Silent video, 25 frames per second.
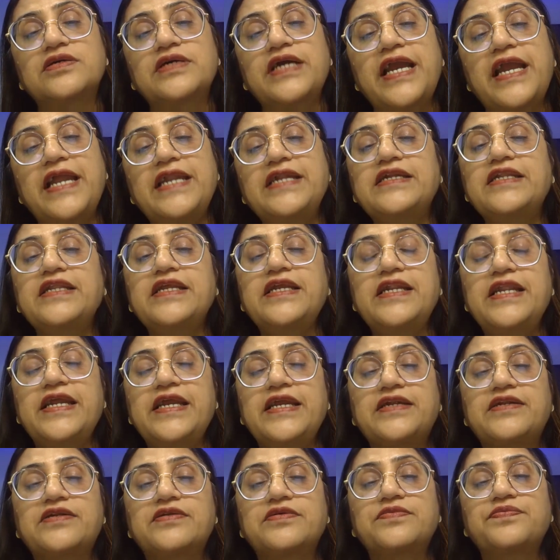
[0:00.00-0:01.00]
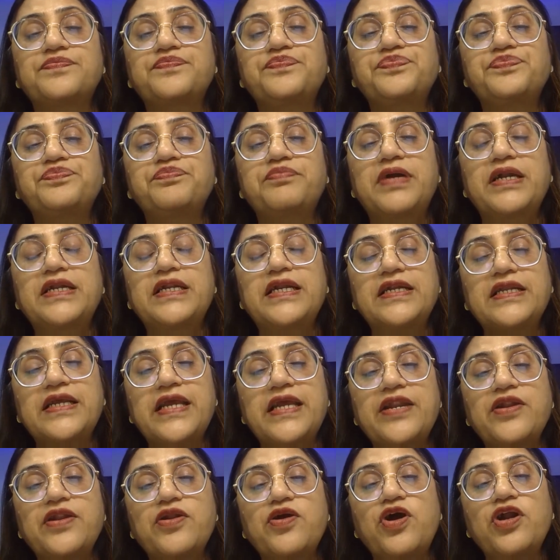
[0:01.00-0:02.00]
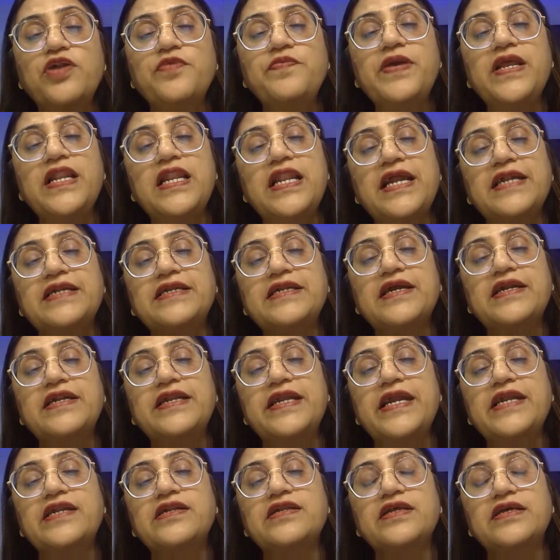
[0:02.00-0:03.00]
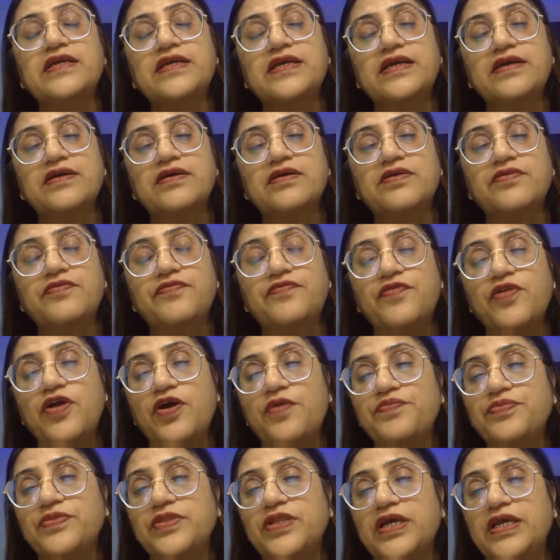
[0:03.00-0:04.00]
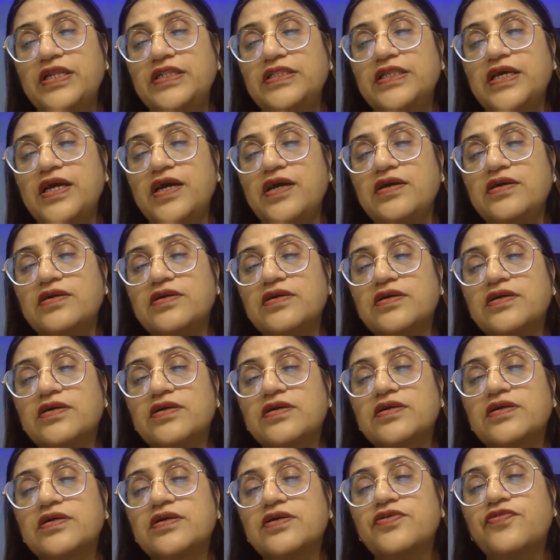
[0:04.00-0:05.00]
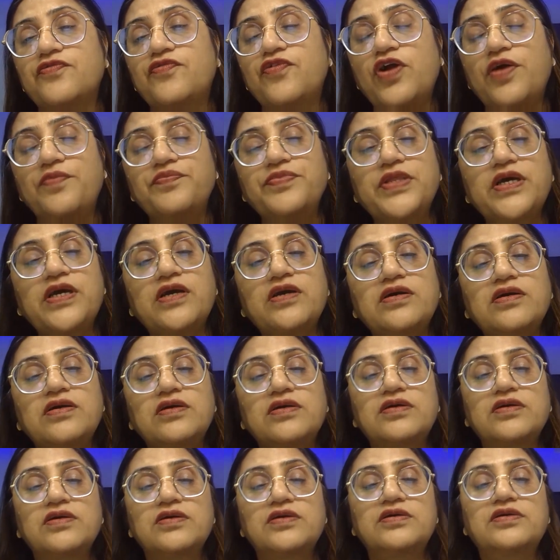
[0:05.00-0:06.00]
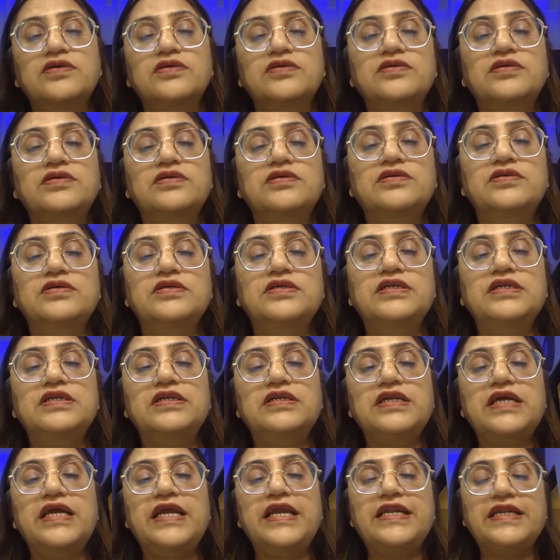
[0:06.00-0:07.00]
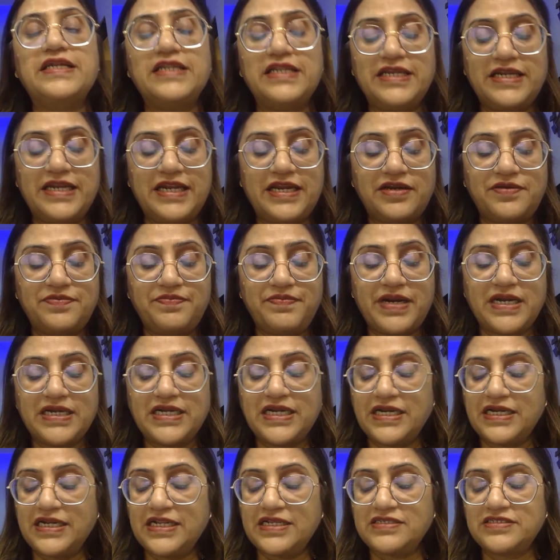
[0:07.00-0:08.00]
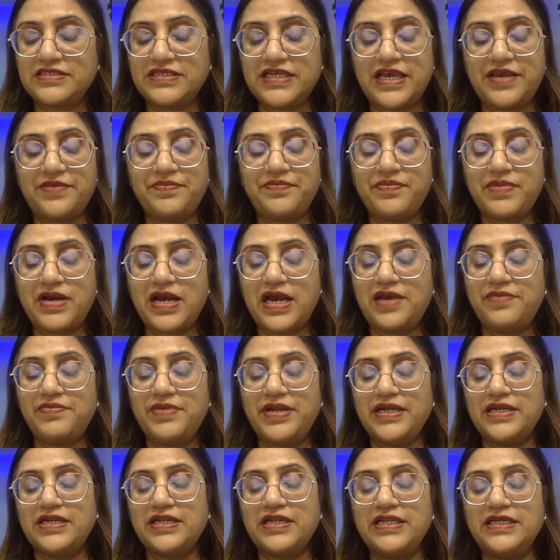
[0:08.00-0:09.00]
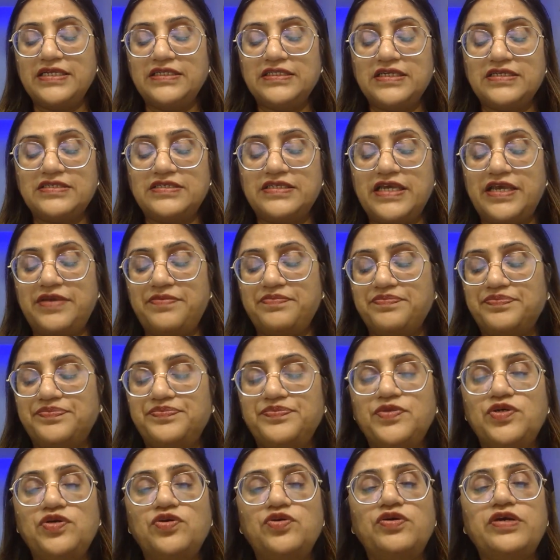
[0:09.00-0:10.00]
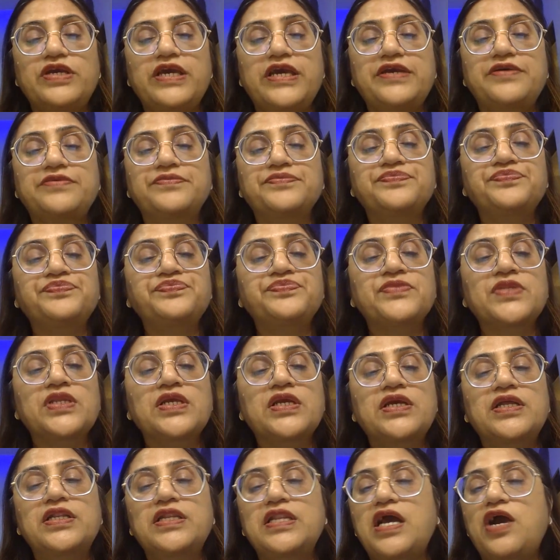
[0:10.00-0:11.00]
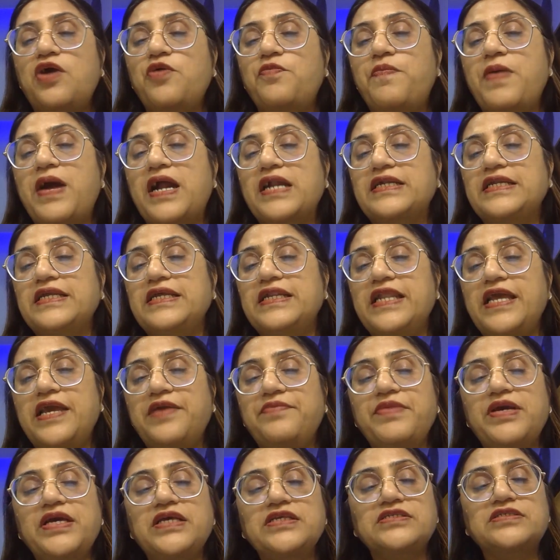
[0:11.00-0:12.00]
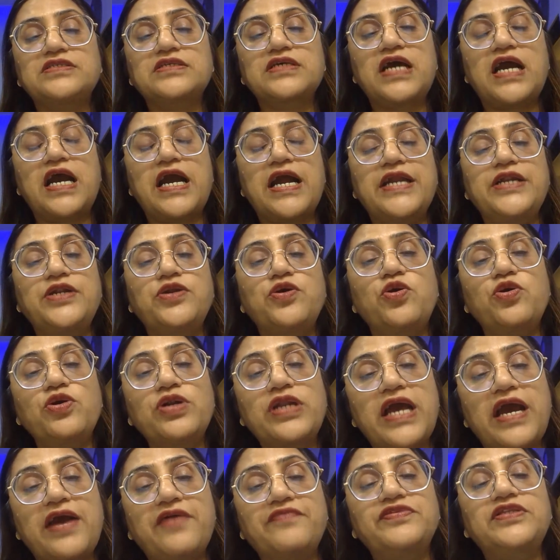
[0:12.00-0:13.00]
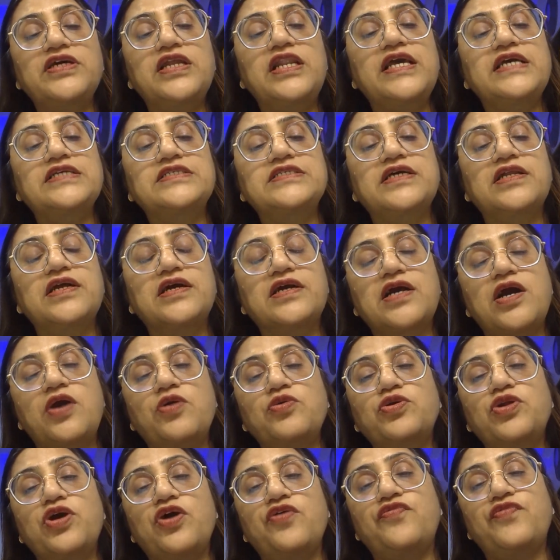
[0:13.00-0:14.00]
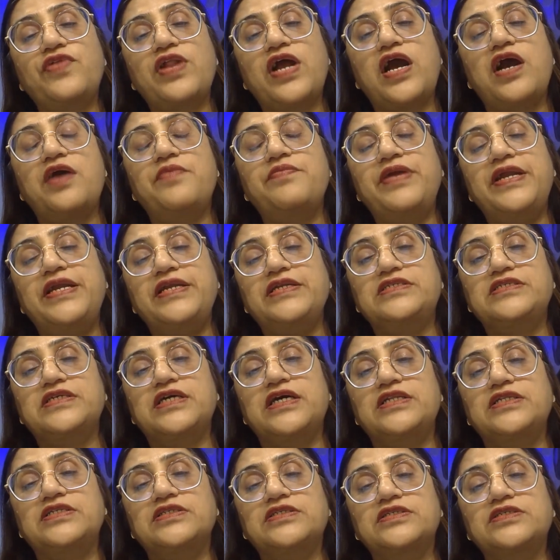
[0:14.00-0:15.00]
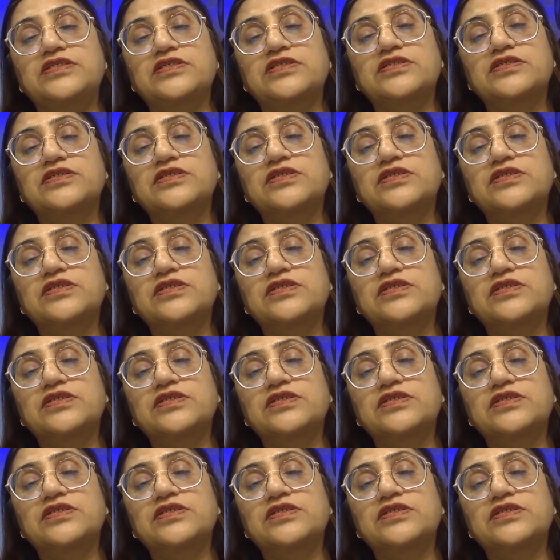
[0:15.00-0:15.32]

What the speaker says: entry date, but it cannot be later date from the entry date, but it is same. I am entering the same. Okay. Now party name is, I don't have the ledger account of Ram and Sons.